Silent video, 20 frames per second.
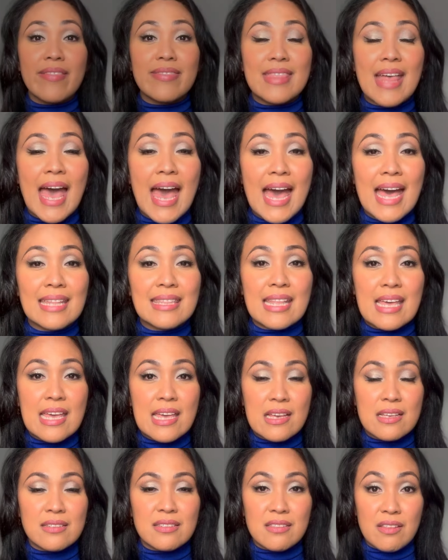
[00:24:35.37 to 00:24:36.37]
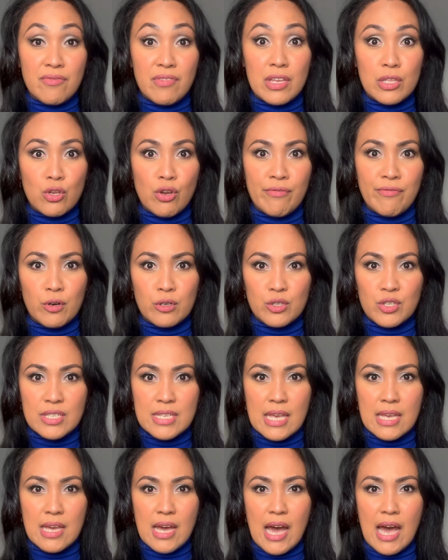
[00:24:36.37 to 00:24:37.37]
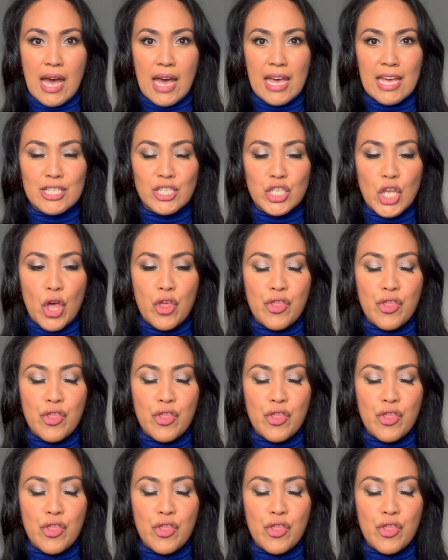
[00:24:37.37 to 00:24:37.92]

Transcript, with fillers: that is the video for today guys